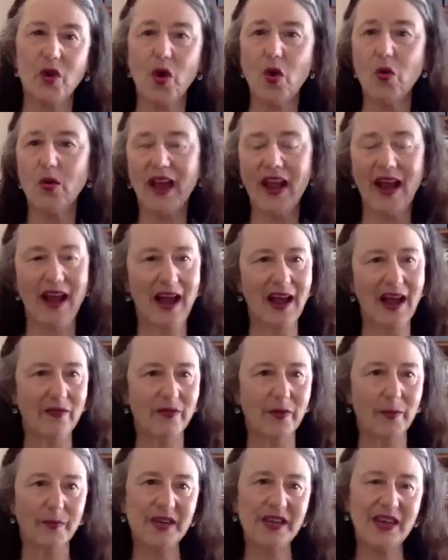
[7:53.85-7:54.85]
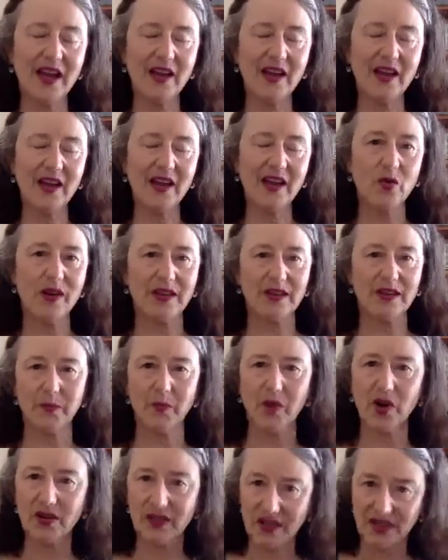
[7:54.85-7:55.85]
Okay, I have a piano, it's marked